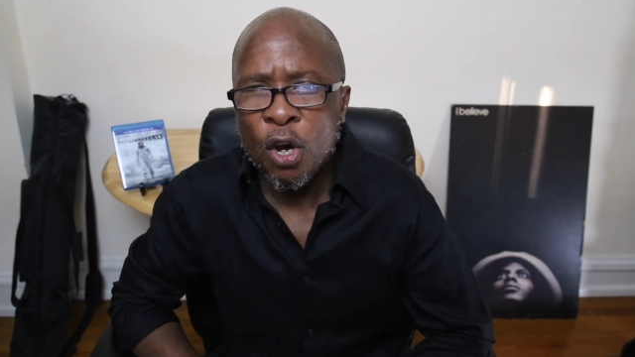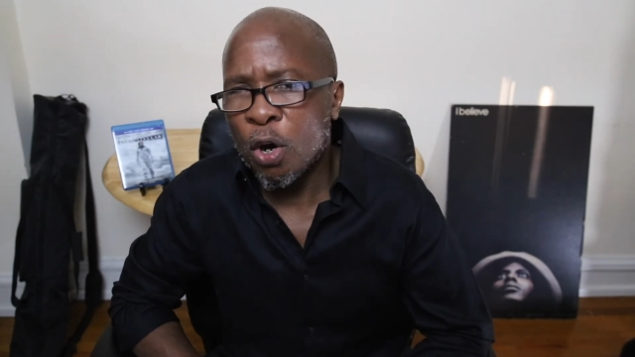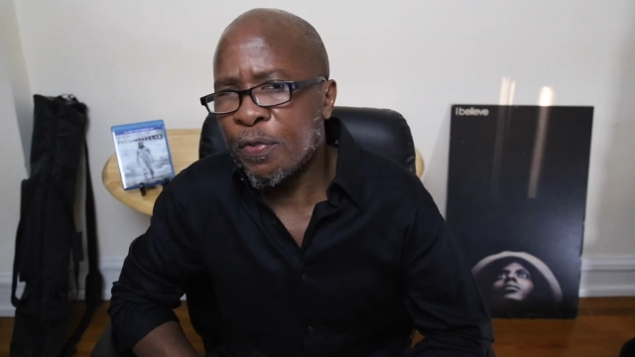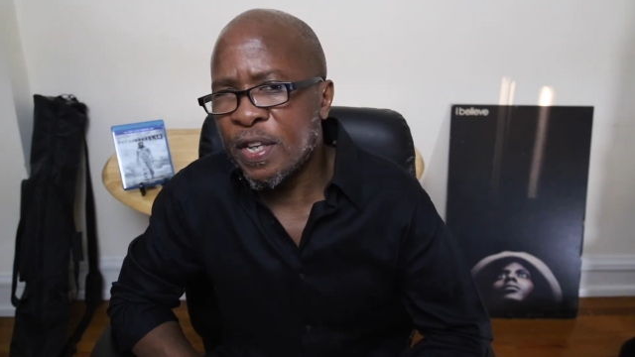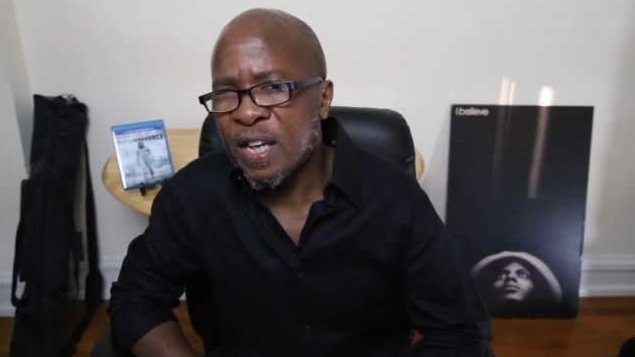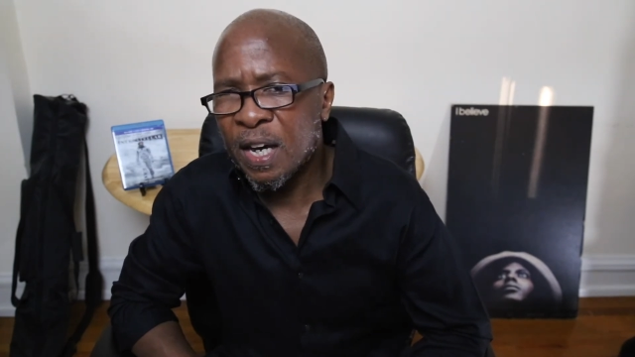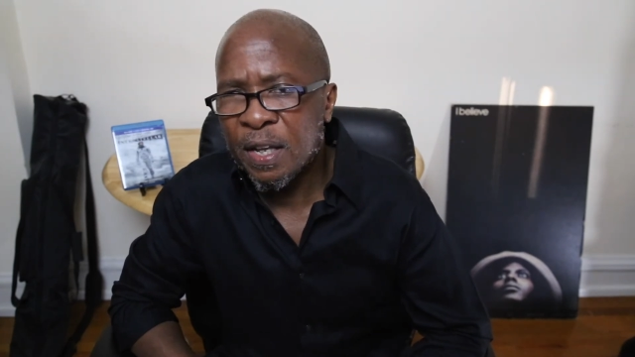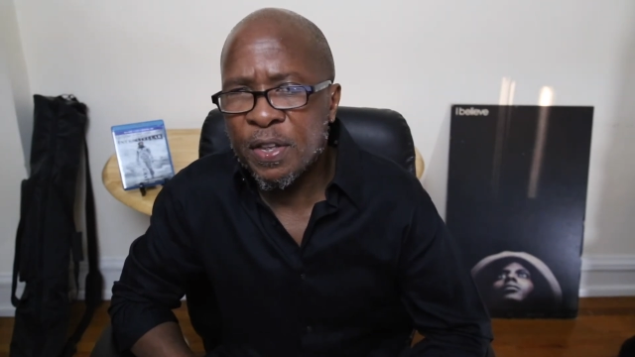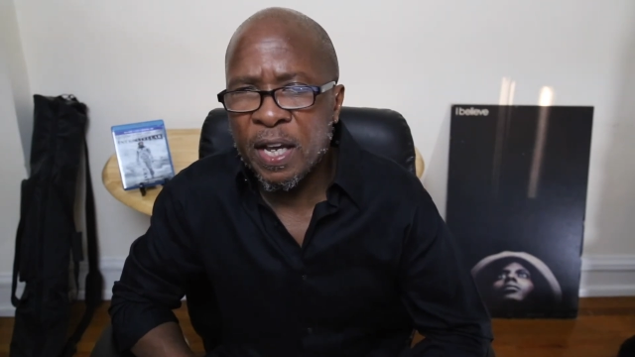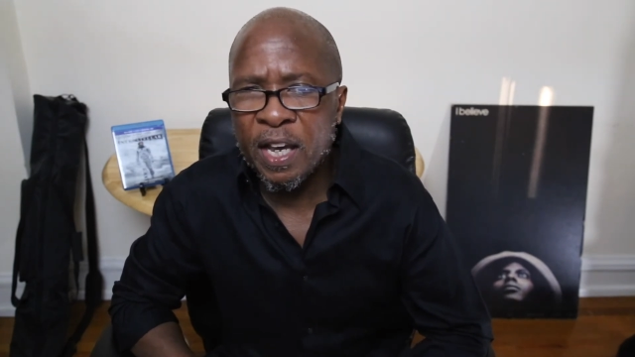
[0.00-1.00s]
On the
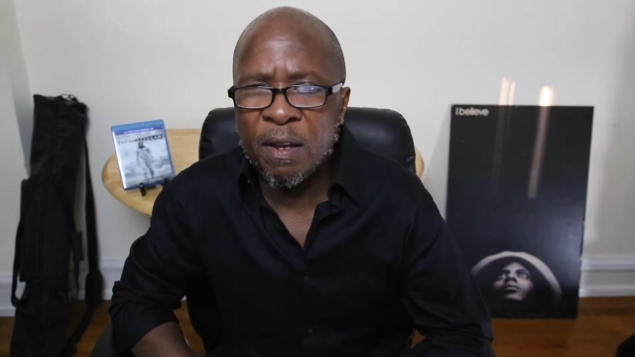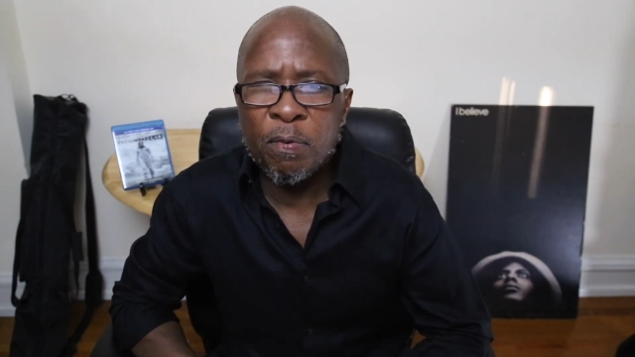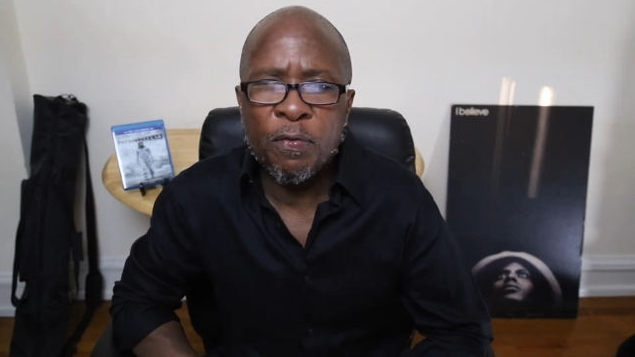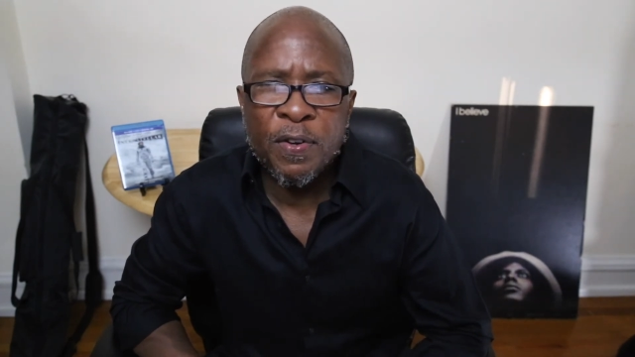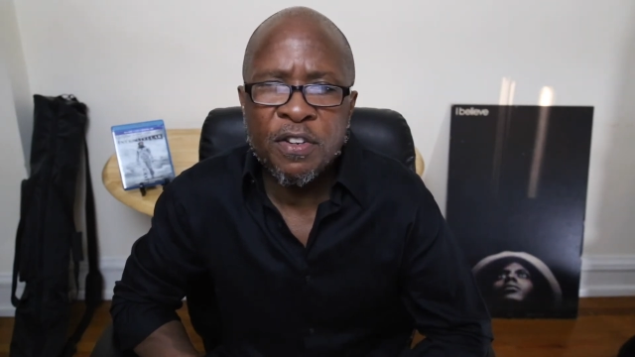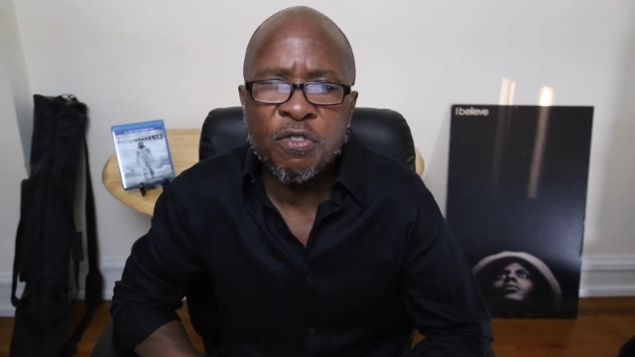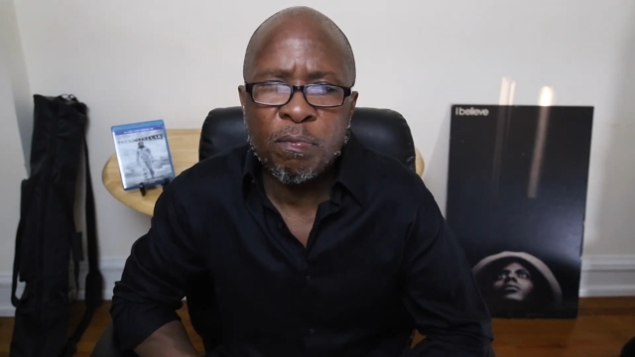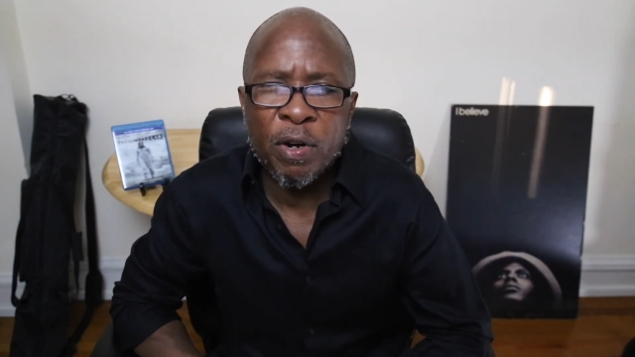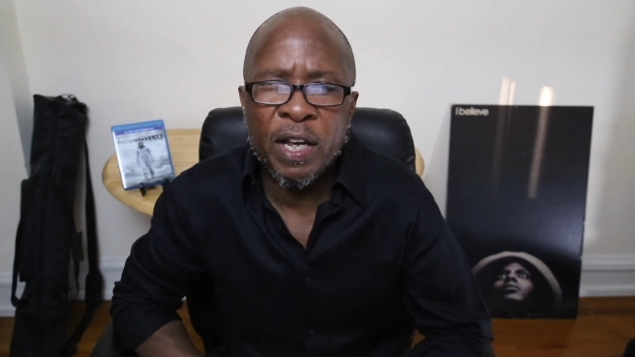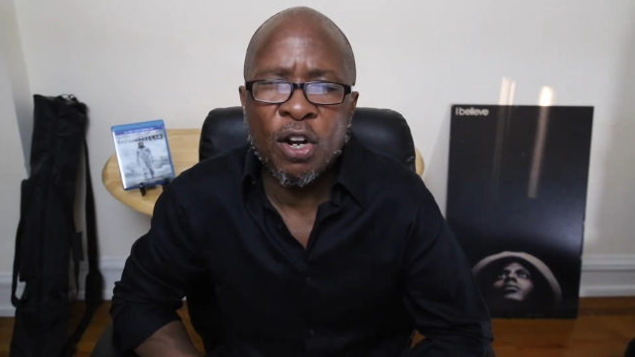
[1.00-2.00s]
other hand, Professor
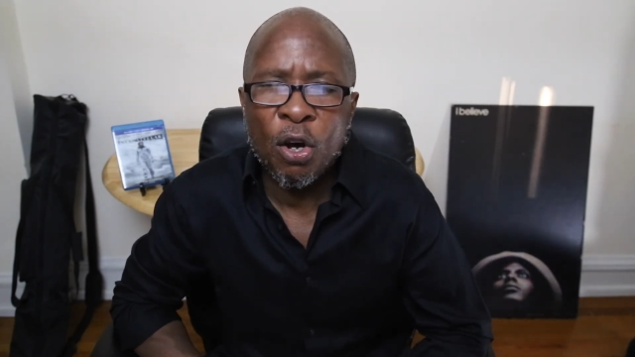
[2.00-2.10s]
Brand